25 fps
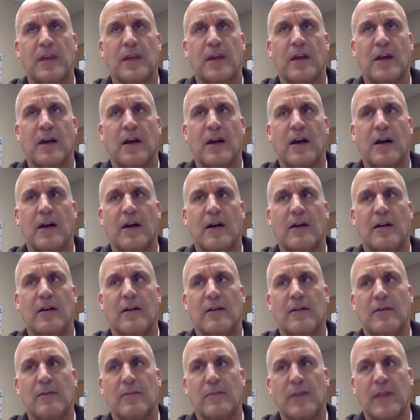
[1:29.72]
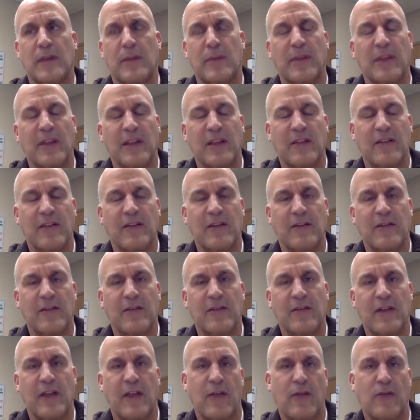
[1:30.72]
uh, manipulative.
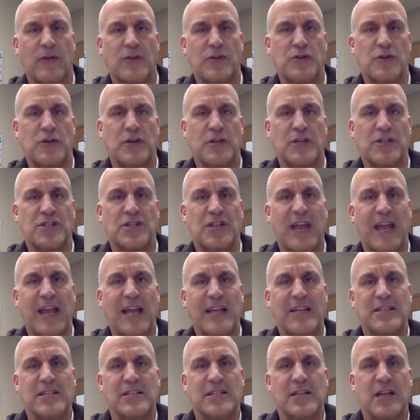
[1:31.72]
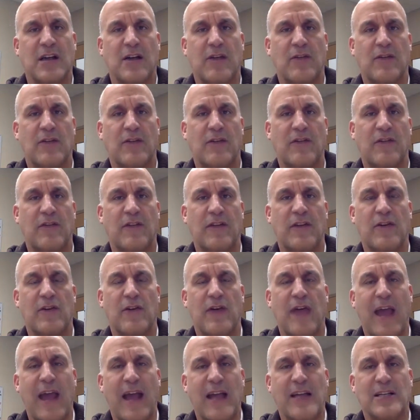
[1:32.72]
In other words, you can change it to, to, fit your
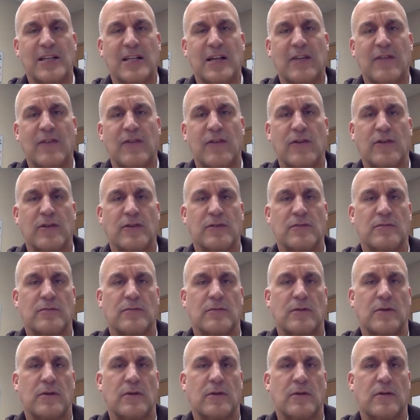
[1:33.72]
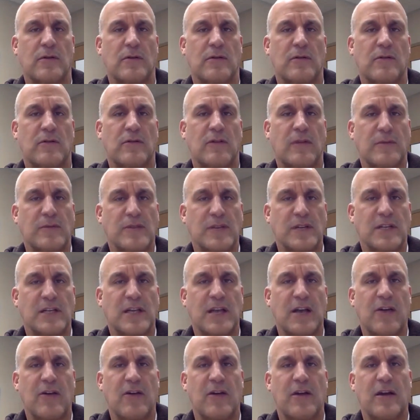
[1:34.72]
age level, your your subject
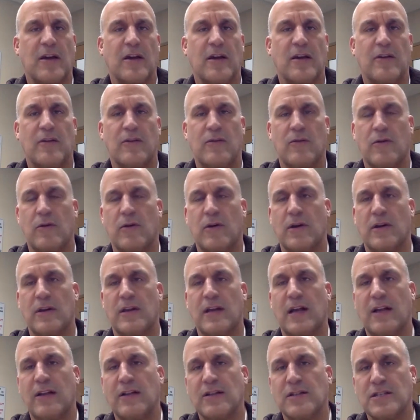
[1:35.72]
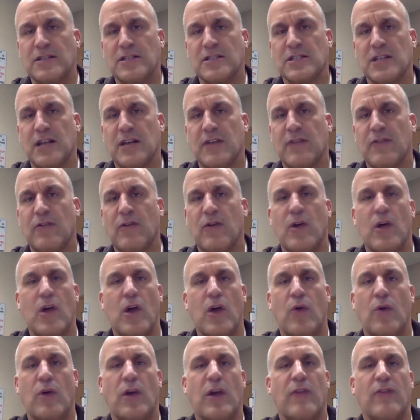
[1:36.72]
area, your intelligence level,
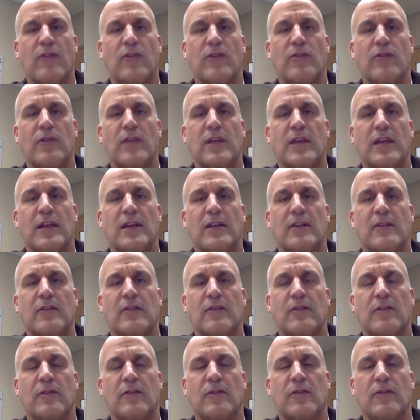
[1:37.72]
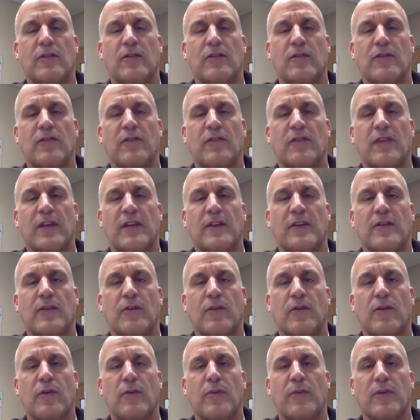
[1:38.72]
whatever you need to do to fit
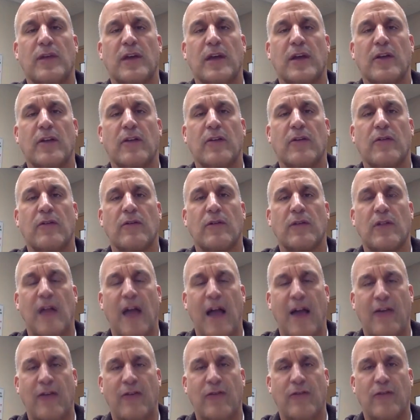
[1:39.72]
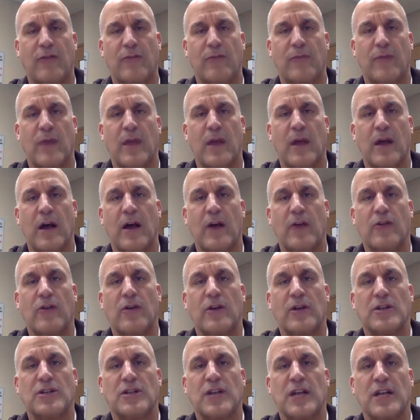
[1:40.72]
your particular classroom. Uh, you
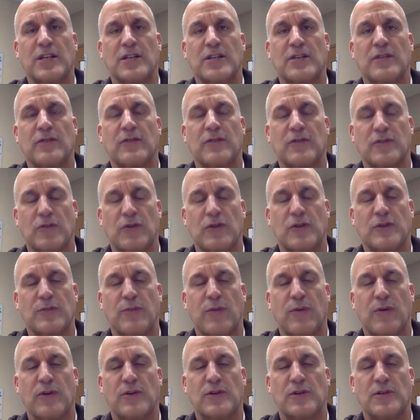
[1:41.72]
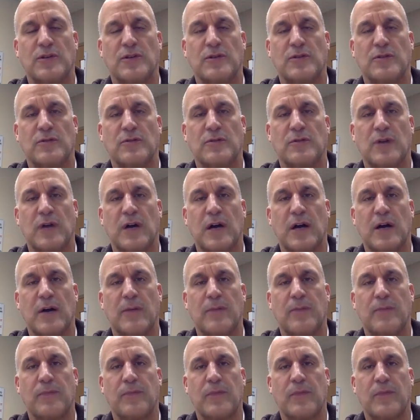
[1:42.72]
can change the choice board to um,